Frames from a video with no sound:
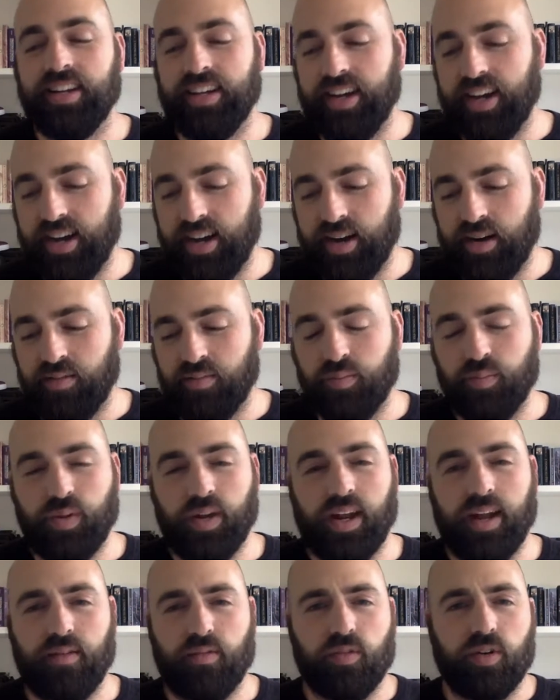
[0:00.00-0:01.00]
But
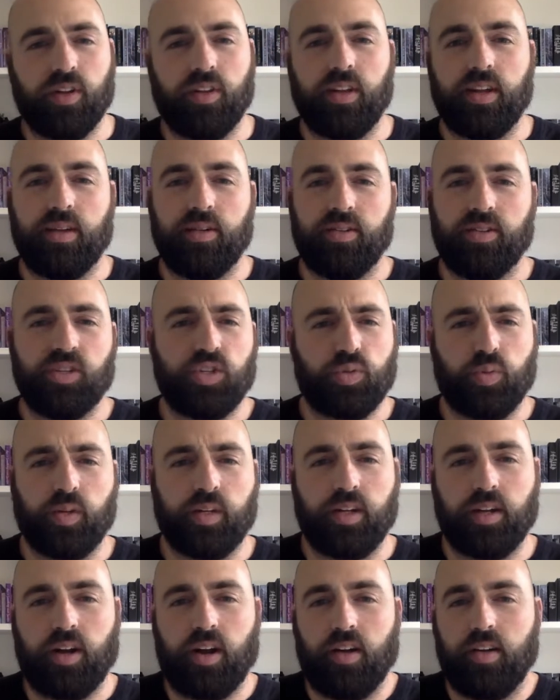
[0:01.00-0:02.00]
I really just would
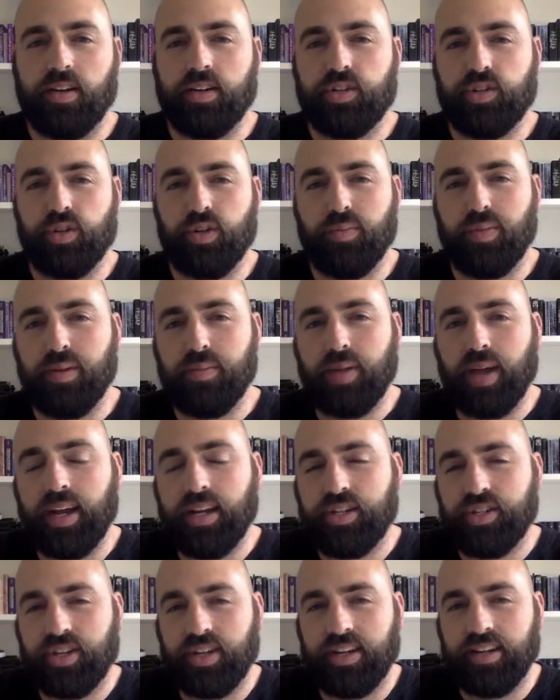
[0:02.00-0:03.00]
encourage you to be
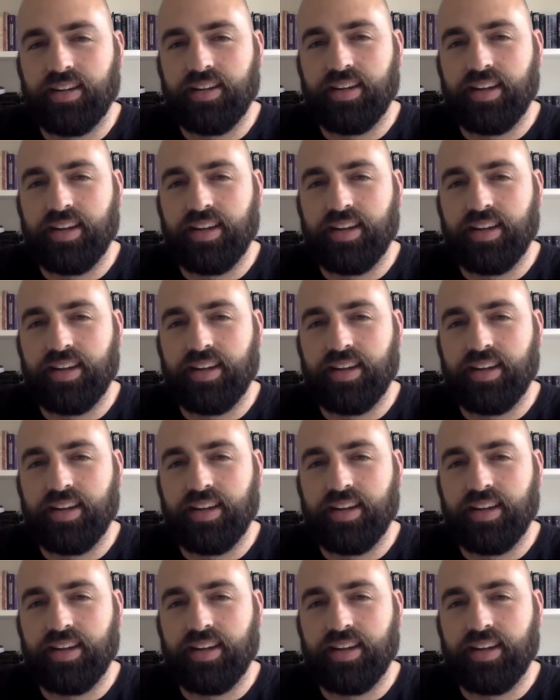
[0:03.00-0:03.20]
patient